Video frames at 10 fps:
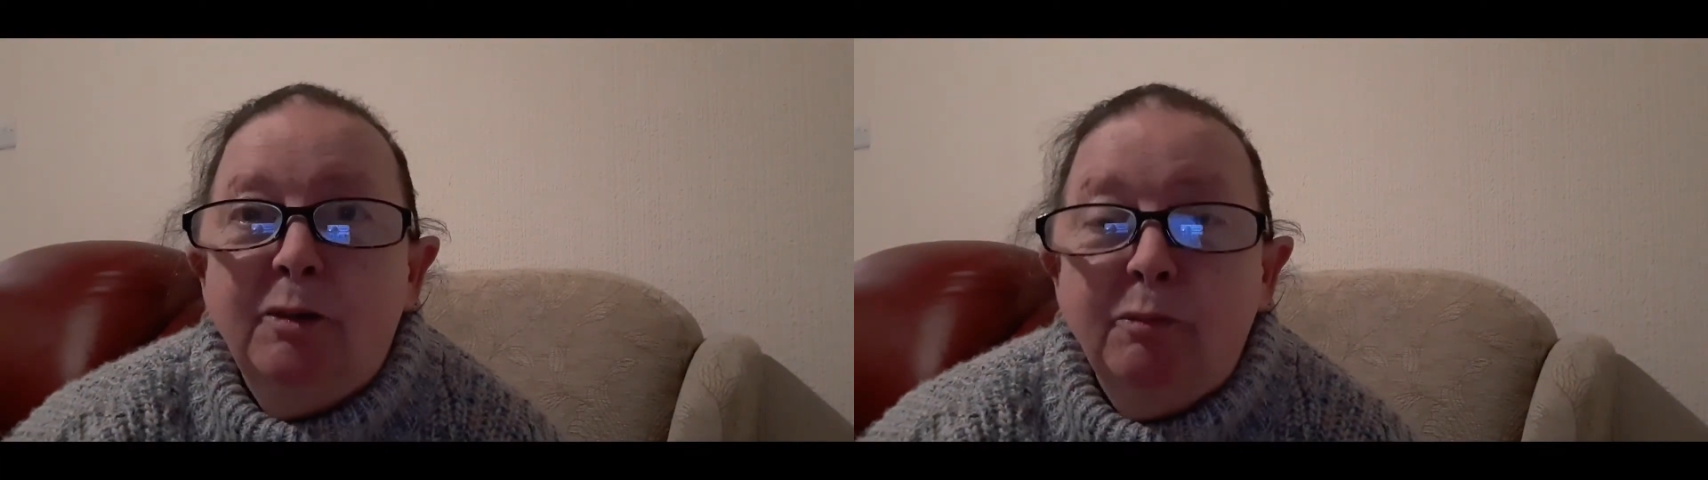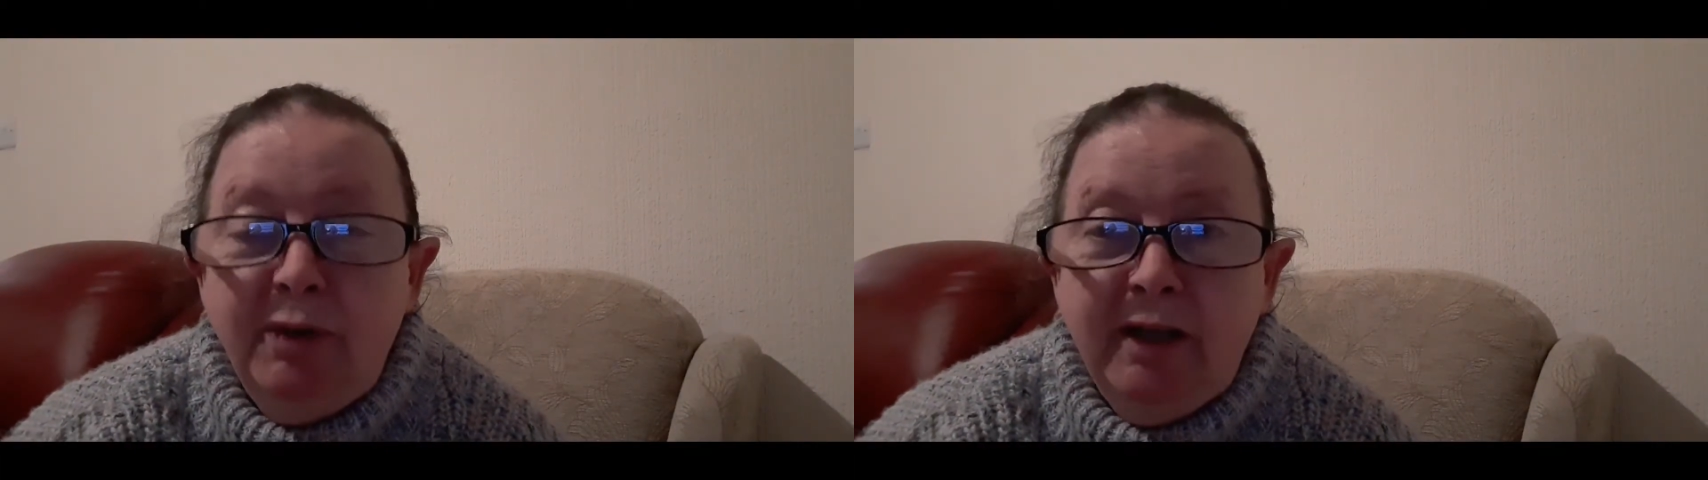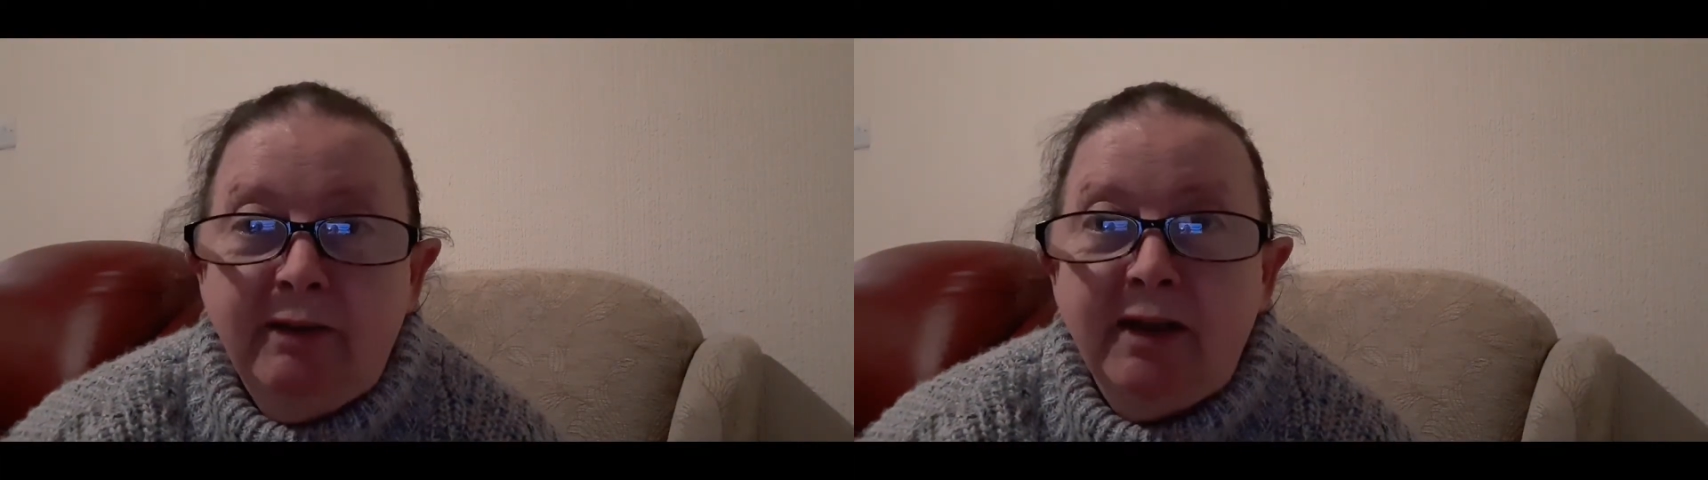Breathe